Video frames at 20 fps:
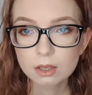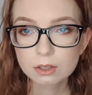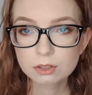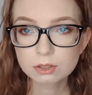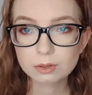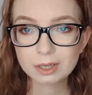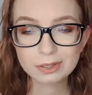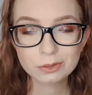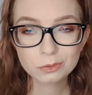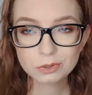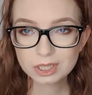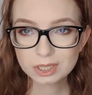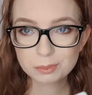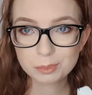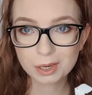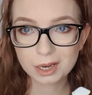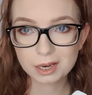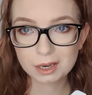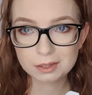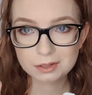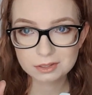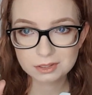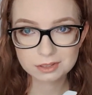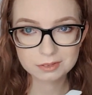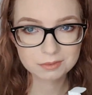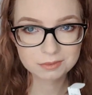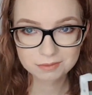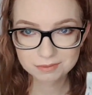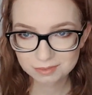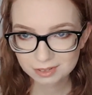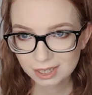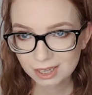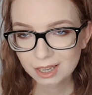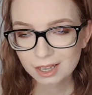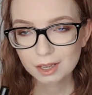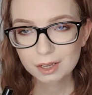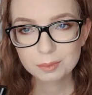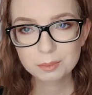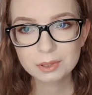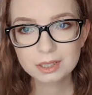So I don't take baths
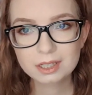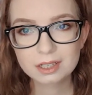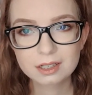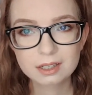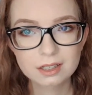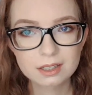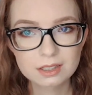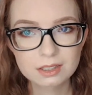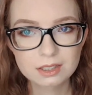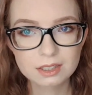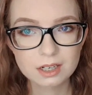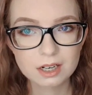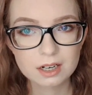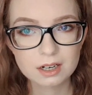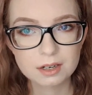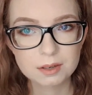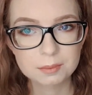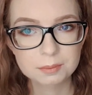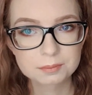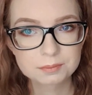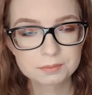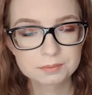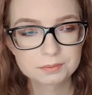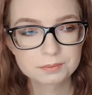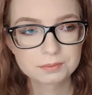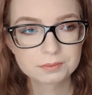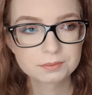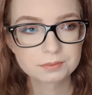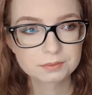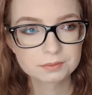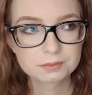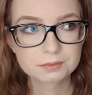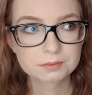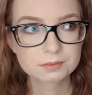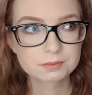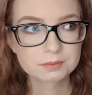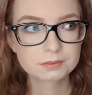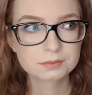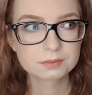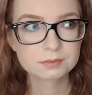because, probably
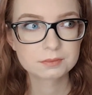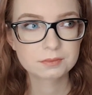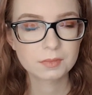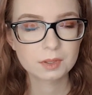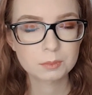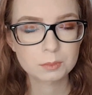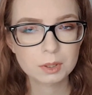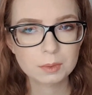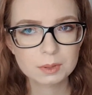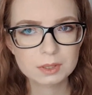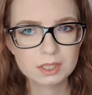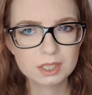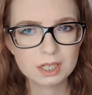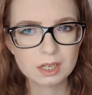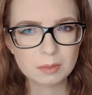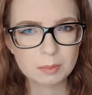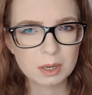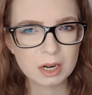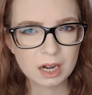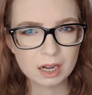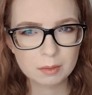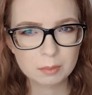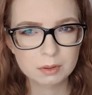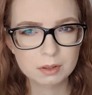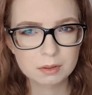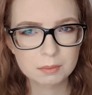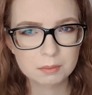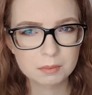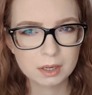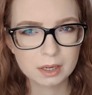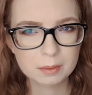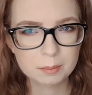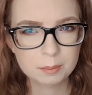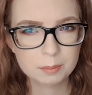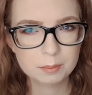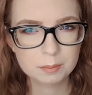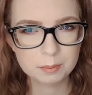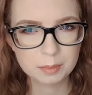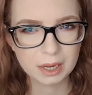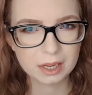TMI, but my
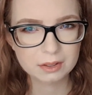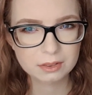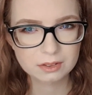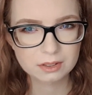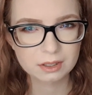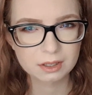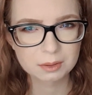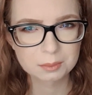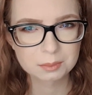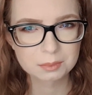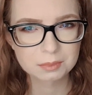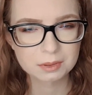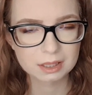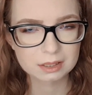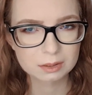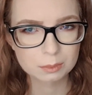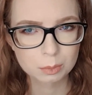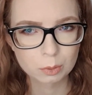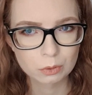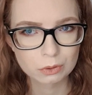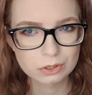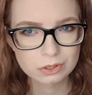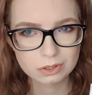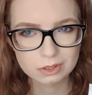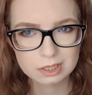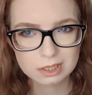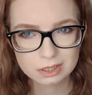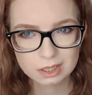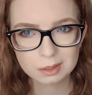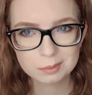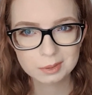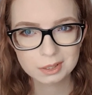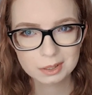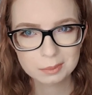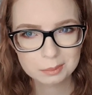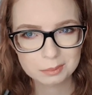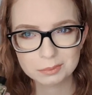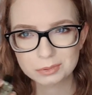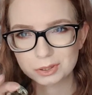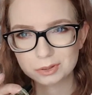bathtub, like the porcelain's coming
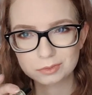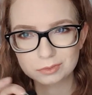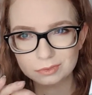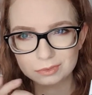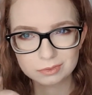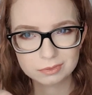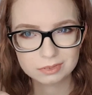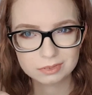up, so...